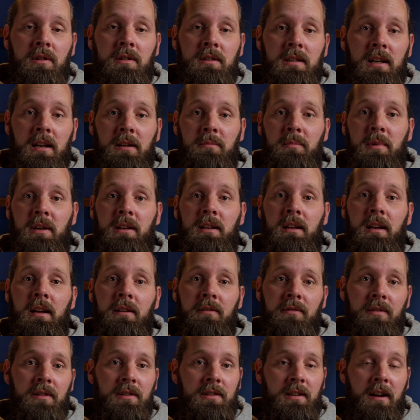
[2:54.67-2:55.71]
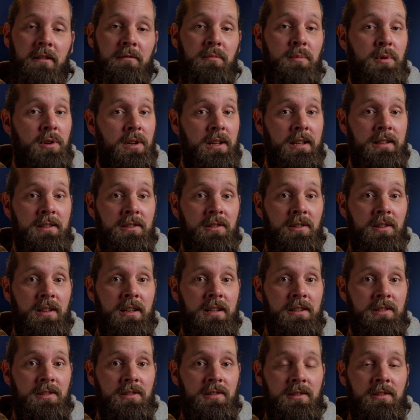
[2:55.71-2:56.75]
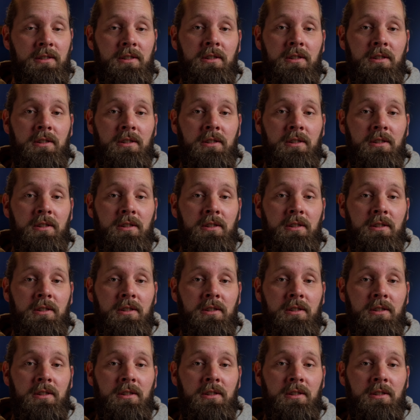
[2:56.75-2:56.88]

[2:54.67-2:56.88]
the time and effort I've put into this,